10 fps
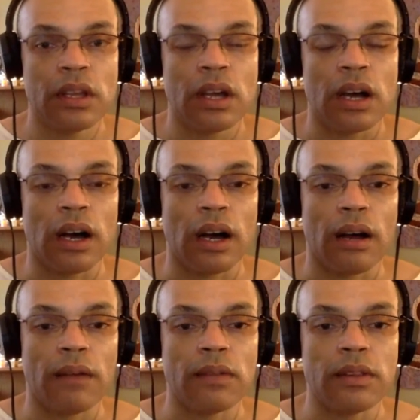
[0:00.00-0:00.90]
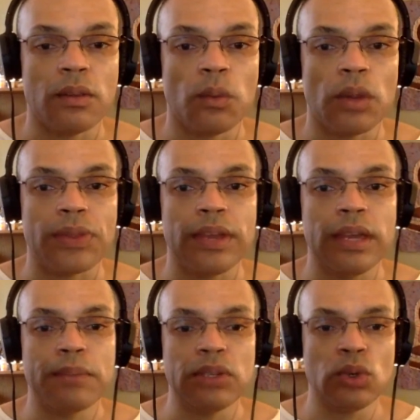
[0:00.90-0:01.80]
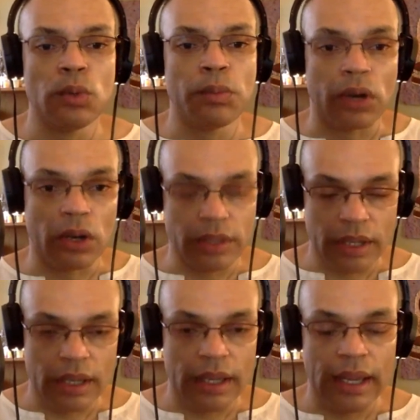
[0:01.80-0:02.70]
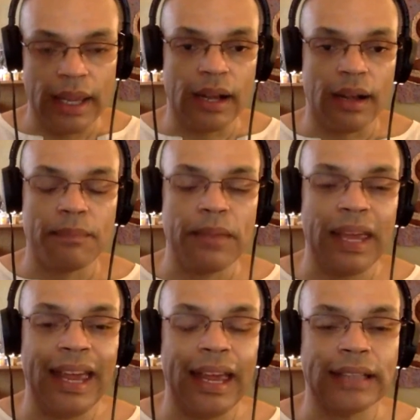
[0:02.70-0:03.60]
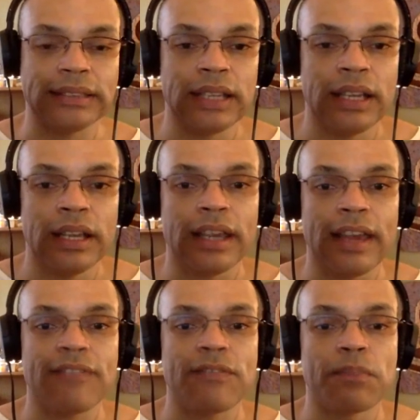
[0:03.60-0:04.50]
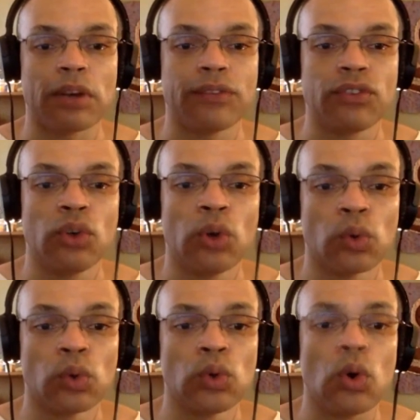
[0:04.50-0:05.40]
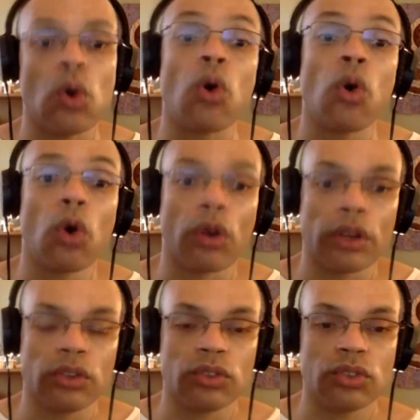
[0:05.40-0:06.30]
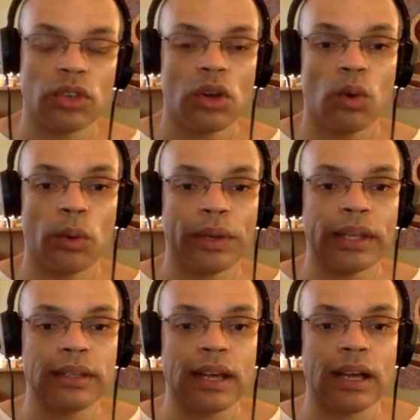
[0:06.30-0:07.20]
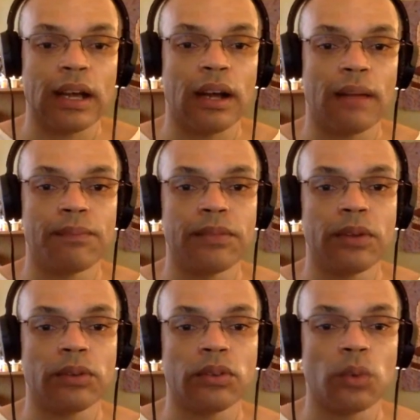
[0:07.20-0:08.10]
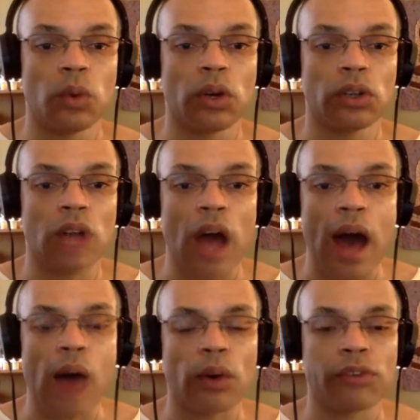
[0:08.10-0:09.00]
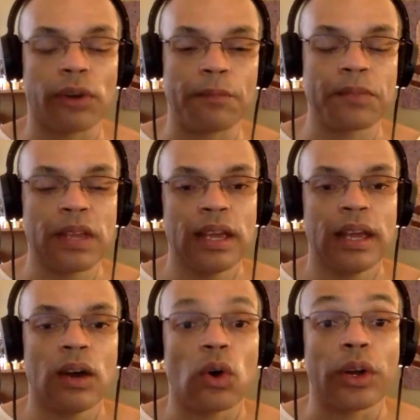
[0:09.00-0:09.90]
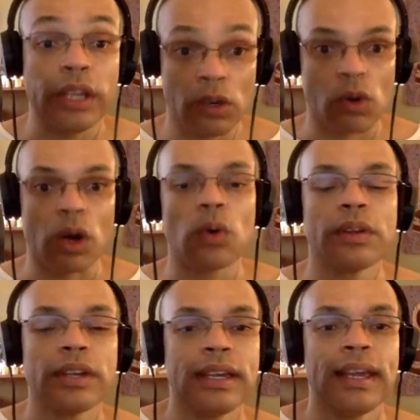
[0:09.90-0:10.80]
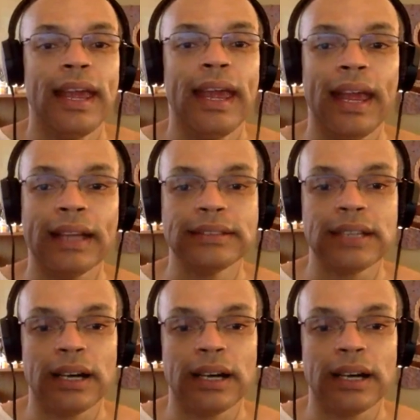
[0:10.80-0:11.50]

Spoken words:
with the Benu bird and gave birth to Haru or Horus, where we get the word hour from, or hero. And